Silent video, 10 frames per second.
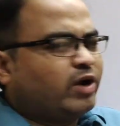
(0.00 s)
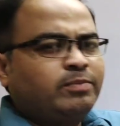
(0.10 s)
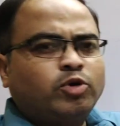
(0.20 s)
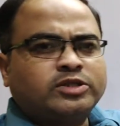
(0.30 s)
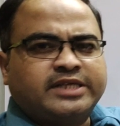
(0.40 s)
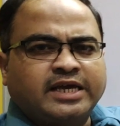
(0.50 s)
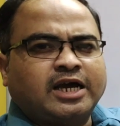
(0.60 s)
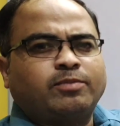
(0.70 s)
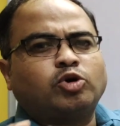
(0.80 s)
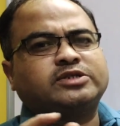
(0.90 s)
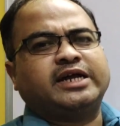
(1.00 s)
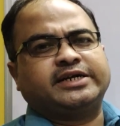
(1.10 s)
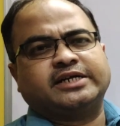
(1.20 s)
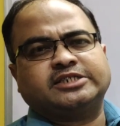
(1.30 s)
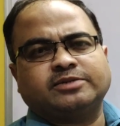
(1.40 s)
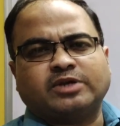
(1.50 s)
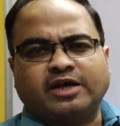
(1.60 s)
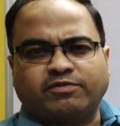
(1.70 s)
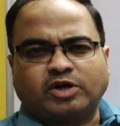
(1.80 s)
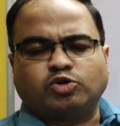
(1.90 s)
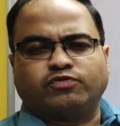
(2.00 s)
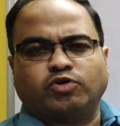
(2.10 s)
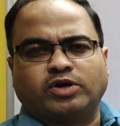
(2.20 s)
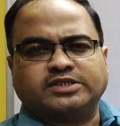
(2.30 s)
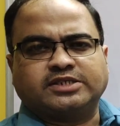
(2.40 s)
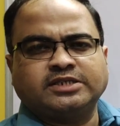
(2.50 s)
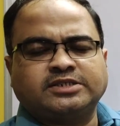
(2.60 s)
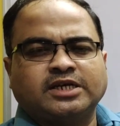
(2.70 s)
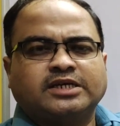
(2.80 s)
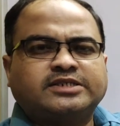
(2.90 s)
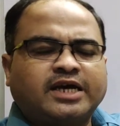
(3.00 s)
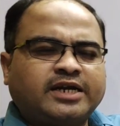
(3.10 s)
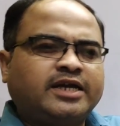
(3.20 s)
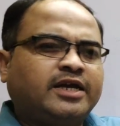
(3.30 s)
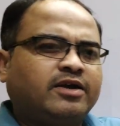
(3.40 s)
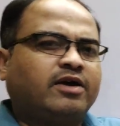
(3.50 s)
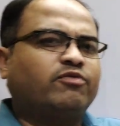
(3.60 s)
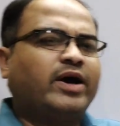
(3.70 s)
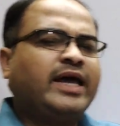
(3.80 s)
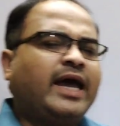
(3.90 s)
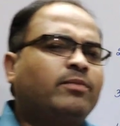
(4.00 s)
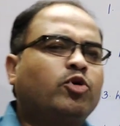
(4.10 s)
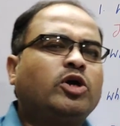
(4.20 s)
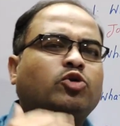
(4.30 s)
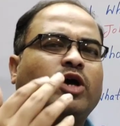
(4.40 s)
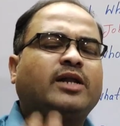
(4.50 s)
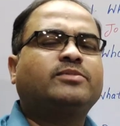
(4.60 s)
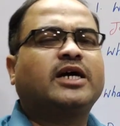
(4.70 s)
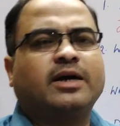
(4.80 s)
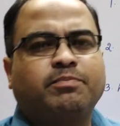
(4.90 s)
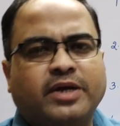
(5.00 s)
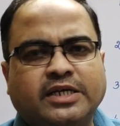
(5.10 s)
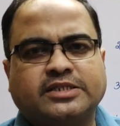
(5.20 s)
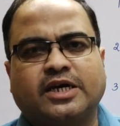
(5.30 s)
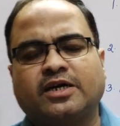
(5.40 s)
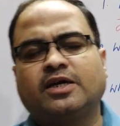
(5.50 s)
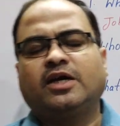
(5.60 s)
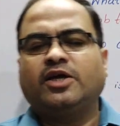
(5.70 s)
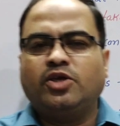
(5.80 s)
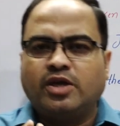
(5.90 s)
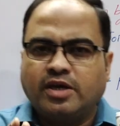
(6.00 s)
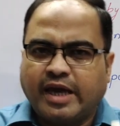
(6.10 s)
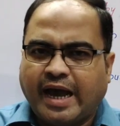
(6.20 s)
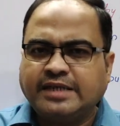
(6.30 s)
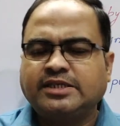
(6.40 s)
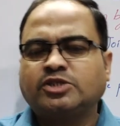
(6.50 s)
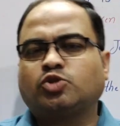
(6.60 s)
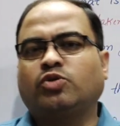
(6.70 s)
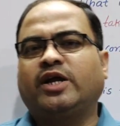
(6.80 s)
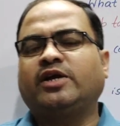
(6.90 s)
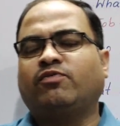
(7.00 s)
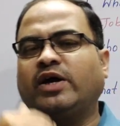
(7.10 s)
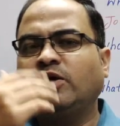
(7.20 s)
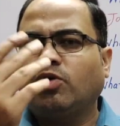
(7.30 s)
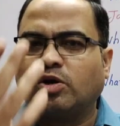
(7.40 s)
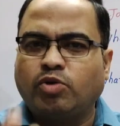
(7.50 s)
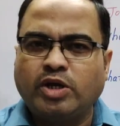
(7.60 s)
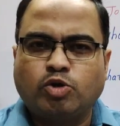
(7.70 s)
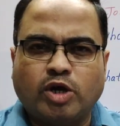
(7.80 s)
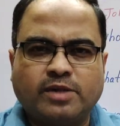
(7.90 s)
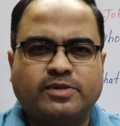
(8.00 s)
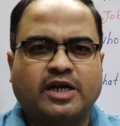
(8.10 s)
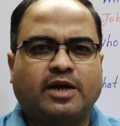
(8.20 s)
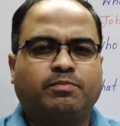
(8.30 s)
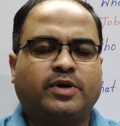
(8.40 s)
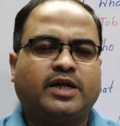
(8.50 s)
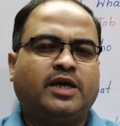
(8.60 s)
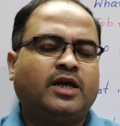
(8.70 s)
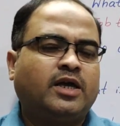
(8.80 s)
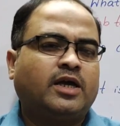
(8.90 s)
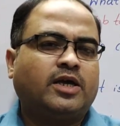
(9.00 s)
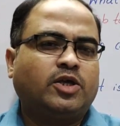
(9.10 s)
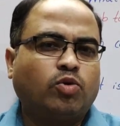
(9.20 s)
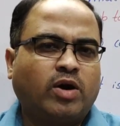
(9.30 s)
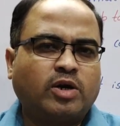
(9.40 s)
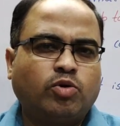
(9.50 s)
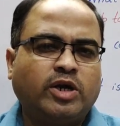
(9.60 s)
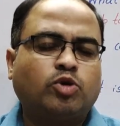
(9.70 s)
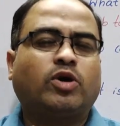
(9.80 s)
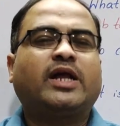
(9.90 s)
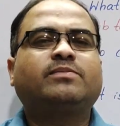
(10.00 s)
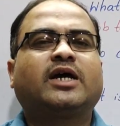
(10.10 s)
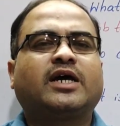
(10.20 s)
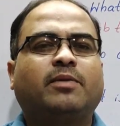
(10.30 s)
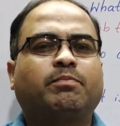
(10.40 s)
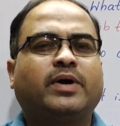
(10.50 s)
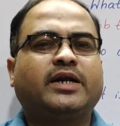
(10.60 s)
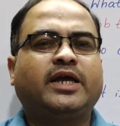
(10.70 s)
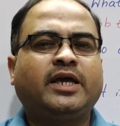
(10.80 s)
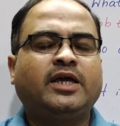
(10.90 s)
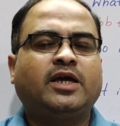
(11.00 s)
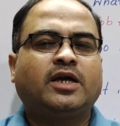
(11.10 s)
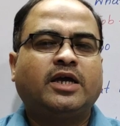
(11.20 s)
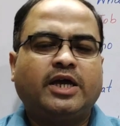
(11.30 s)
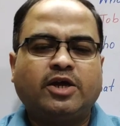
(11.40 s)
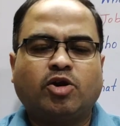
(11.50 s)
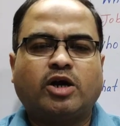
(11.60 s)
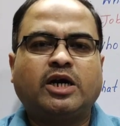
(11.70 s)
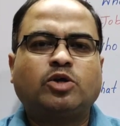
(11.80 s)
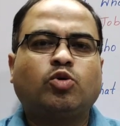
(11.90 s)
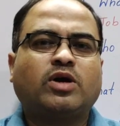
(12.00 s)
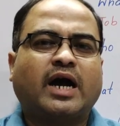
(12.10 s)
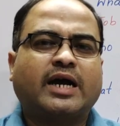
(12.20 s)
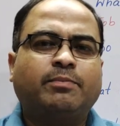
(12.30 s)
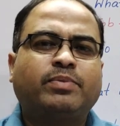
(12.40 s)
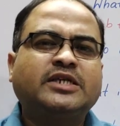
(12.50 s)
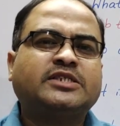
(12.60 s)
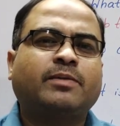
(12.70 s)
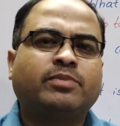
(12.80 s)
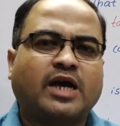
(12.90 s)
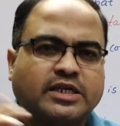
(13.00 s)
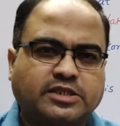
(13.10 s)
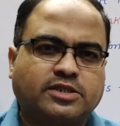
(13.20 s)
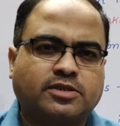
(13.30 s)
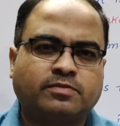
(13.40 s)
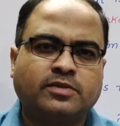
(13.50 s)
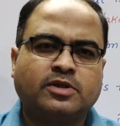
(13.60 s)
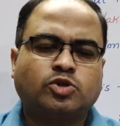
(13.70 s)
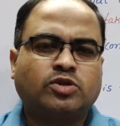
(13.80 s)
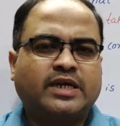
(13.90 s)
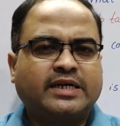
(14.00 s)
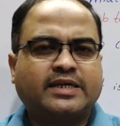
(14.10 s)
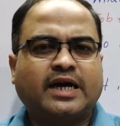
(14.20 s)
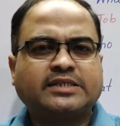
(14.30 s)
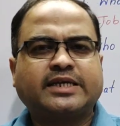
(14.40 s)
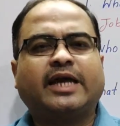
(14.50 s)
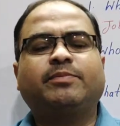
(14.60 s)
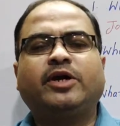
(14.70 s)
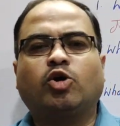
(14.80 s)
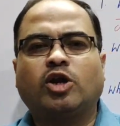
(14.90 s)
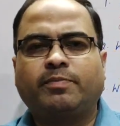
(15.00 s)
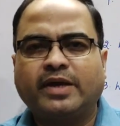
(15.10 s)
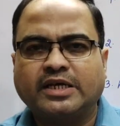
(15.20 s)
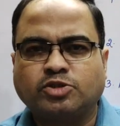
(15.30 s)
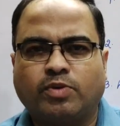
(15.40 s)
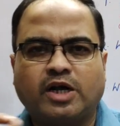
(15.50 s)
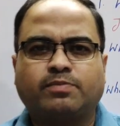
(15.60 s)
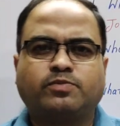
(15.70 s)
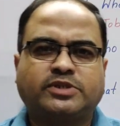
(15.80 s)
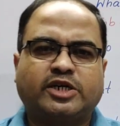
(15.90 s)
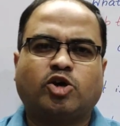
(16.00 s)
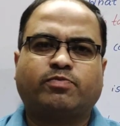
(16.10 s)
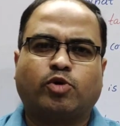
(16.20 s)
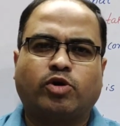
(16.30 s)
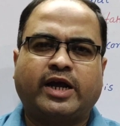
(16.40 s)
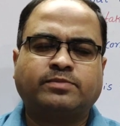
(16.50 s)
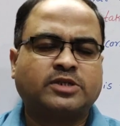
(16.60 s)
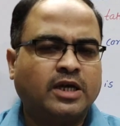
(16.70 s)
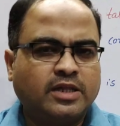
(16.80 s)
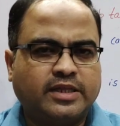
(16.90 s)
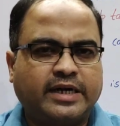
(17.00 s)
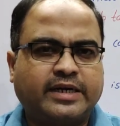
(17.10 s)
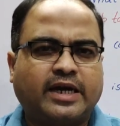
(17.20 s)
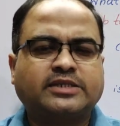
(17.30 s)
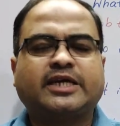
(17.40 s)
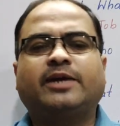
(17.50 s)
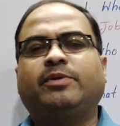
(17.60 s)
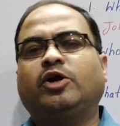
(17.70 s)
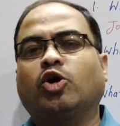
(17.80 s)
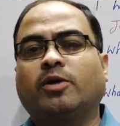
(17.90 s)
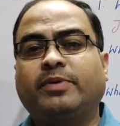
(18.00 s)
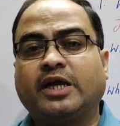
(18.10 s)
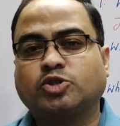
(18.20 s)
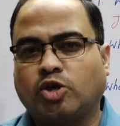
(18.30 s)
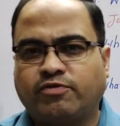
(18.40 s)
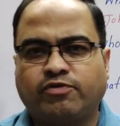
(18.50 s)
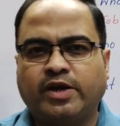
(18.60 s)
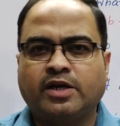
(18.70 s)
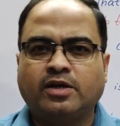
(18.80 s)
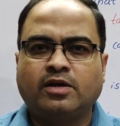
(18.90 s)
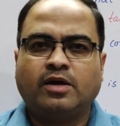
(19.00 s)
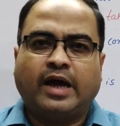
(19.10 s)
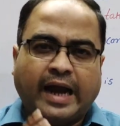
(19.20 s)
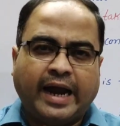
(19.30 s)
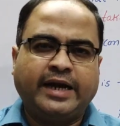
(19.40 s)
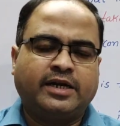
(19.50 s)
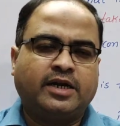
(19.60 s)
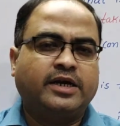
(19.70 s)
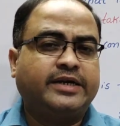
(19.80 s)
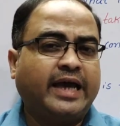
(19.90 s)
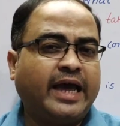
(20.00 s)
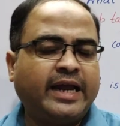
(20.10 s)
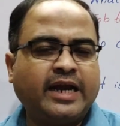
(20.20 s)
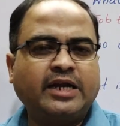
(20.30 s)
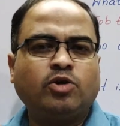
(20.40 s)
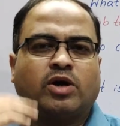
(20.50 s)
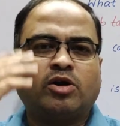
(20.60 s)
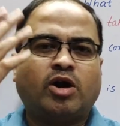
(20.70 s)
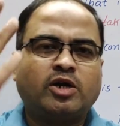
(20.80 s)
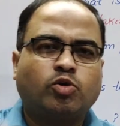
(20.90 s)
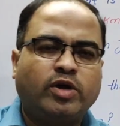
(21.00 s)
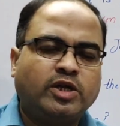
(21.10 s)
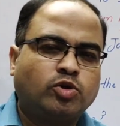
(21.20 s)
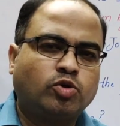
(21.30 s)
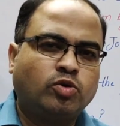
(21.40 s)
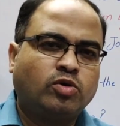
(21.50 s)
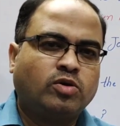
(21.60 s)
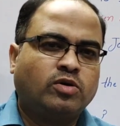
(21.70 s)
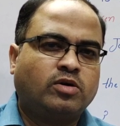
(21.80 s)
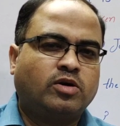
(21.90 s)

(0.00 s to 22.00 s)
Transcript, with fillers: one more thing about the internship that I want to focus is, sir, why I am going to help the company, sir? As a student, why you are going to help the company? You are going to help the company in order to accomplish some tasks. So that task can be developing a small set of programs. That task can be developing a software. And directly you are not going to